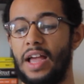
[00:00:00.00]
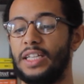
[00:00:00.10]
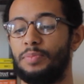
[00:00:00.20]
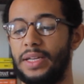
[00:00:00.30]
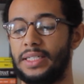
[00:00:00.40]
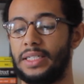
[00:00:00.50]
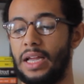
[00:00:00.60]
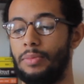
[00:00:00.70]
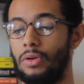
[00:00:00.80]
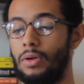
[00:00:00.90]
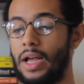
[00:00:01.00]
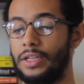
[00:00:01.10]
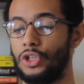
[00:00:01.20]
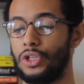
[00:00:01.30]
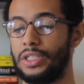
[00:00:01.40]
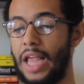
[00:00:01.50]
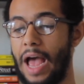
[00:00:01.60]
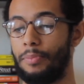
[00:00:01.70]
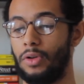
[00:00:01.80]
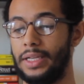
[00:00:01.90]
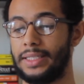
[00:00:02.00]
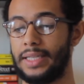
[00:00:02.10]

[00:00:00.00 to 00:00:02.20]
it's been stable. As you can see, Apple is